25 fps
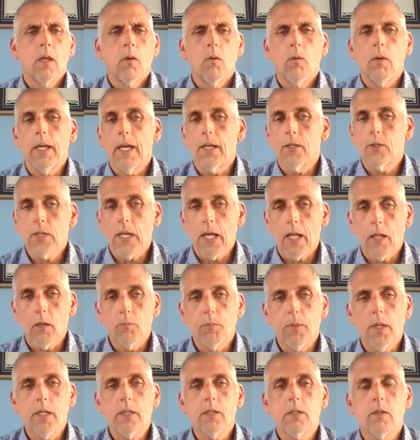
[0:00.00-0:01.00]
We got shallow
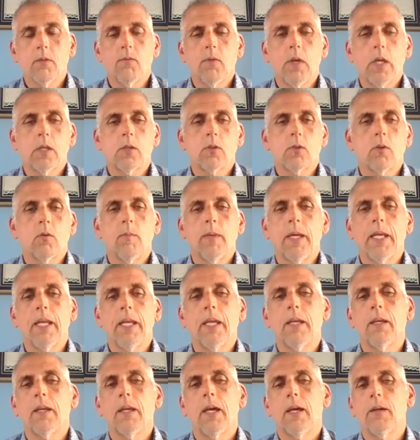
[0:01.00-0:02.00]
place conventional,
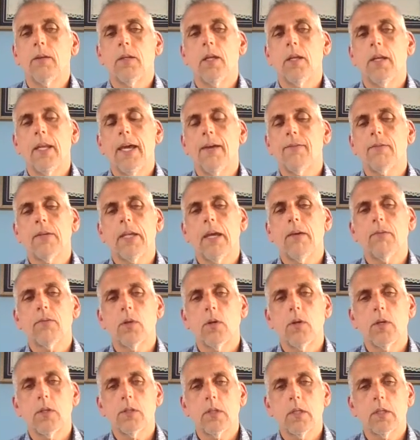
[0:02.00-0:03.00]
meaning it doesn't have to have
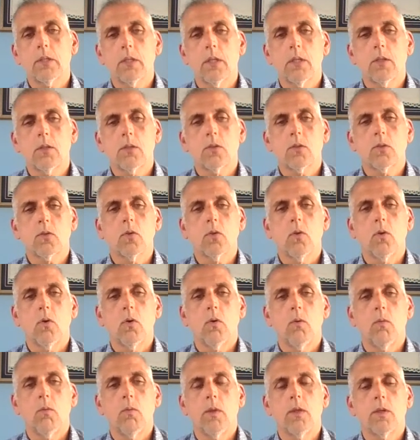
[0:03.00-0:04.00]
36 inches of
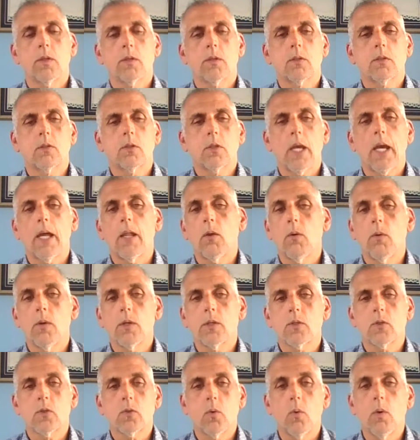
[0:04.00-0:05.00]
soil. With as shallow
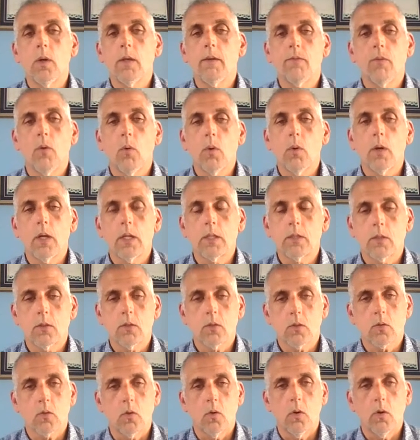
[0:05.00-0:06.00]
as 24 inches
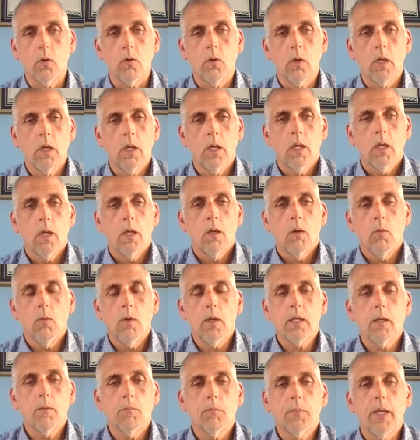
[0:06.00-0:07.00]
of soil,
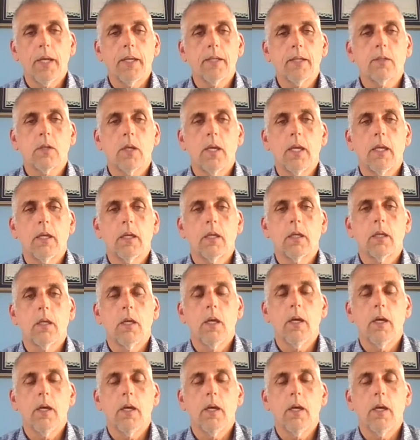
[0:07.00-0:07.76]
we can place a